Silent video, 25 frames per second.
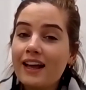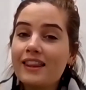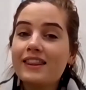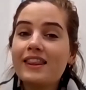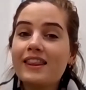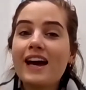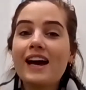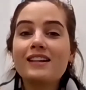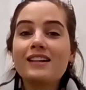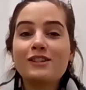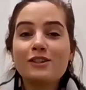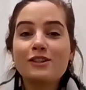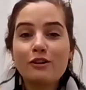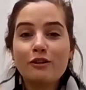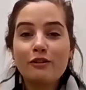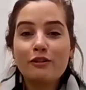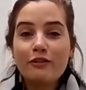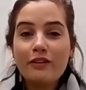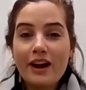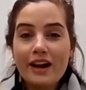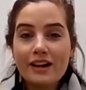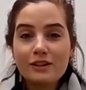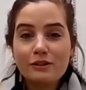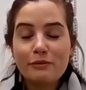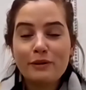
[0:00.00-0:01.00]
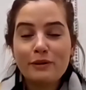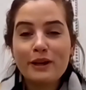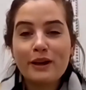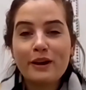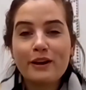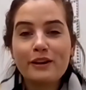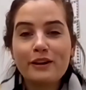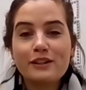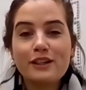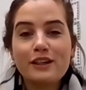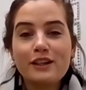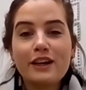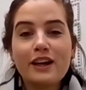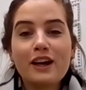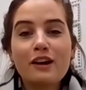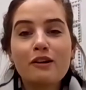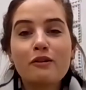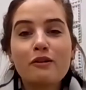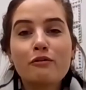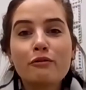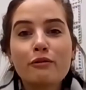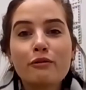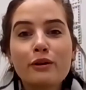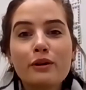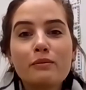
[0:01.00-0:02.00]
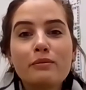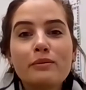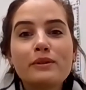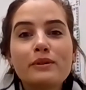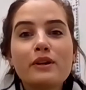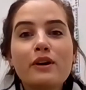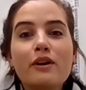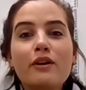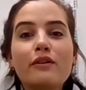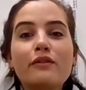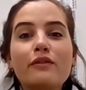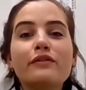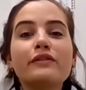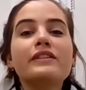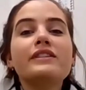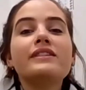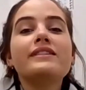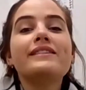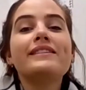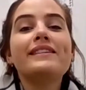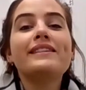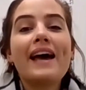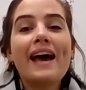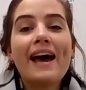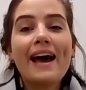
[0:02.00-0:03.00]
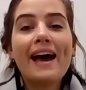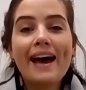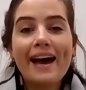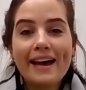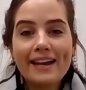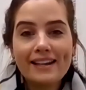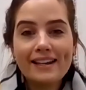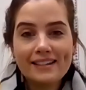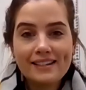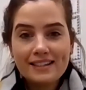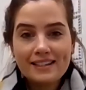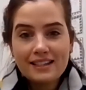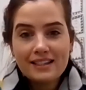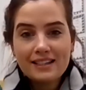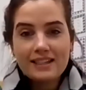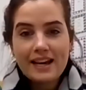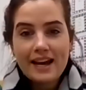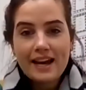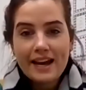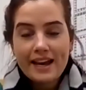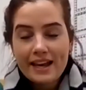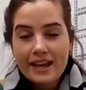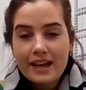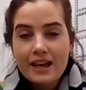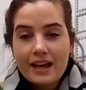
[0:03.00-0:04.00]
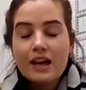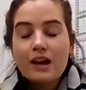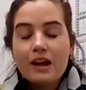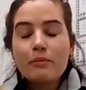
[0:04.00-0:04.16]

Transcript: that's correct, we're going to look at groups of 10 today,